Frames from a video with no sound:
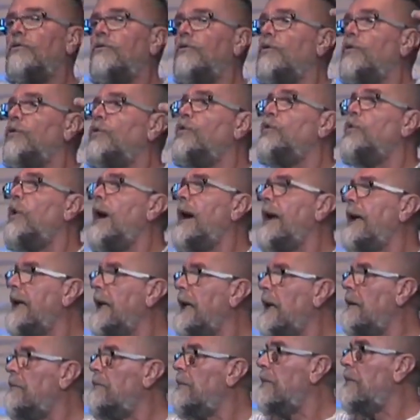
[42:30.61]
to who I
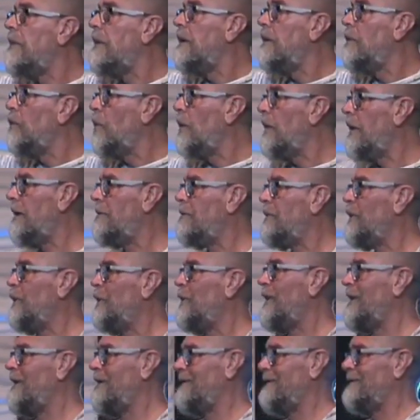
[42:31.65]
am and what I'm
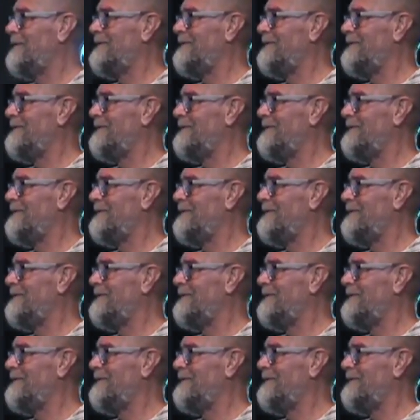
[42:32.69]
doing.